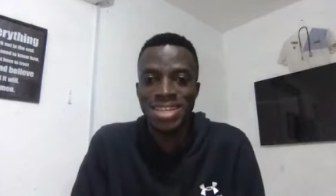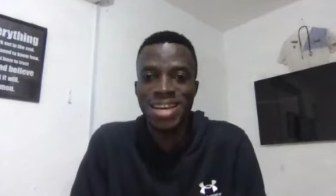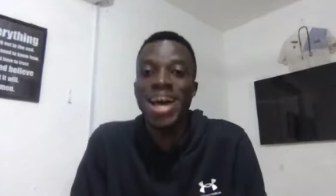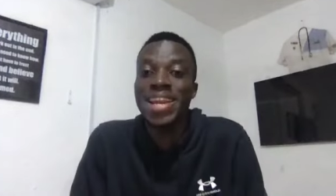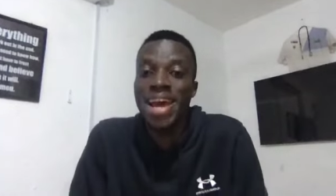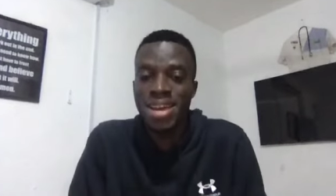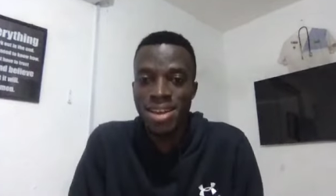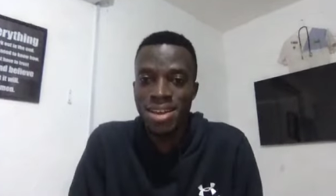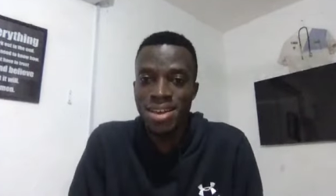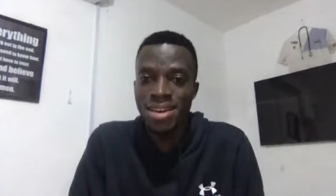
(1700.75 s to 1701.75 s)
And then
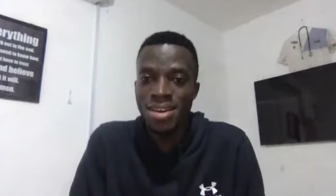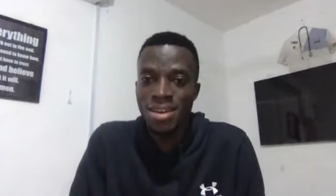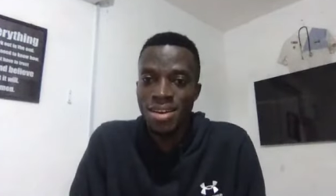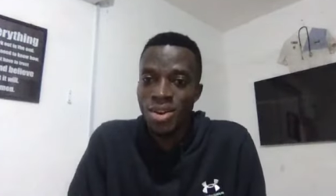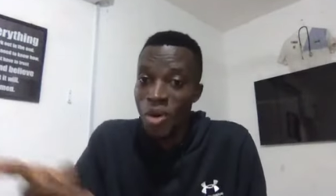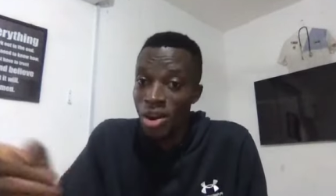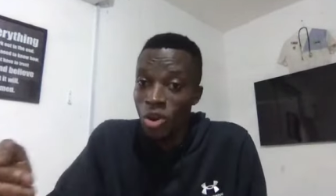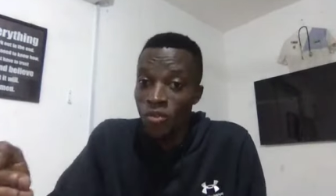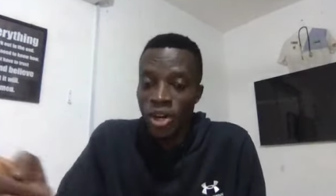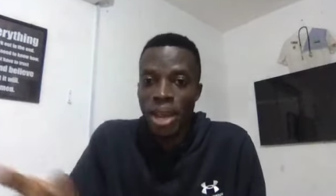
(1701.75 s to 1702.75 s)
go and look
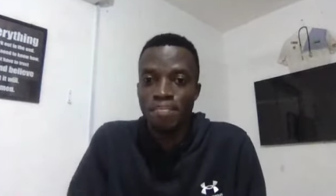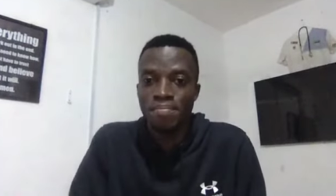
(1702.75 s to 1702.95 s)
for them